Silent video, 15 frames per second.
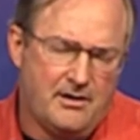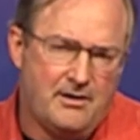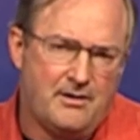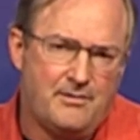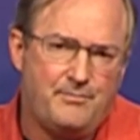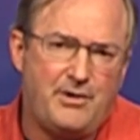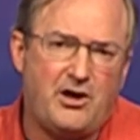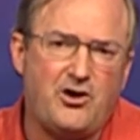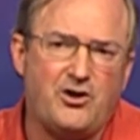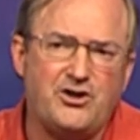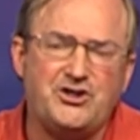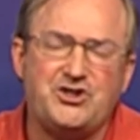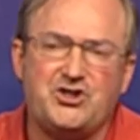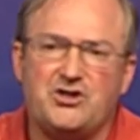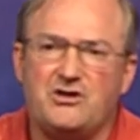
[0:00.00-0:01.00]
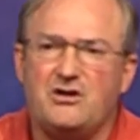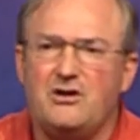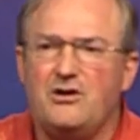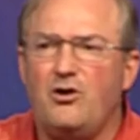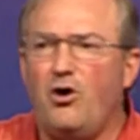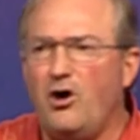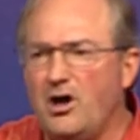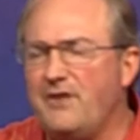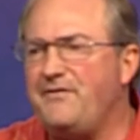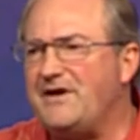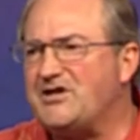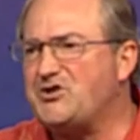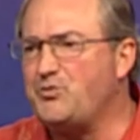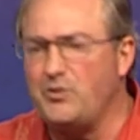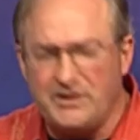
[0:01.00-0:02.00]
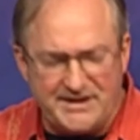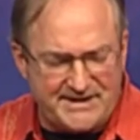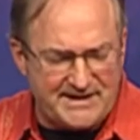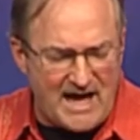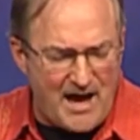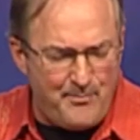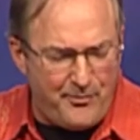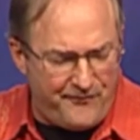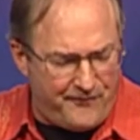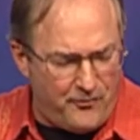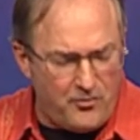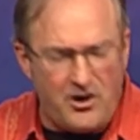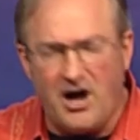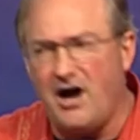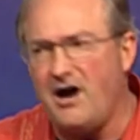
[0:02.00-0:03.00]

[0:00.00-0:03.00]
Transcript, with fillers: because all of us will stand before God.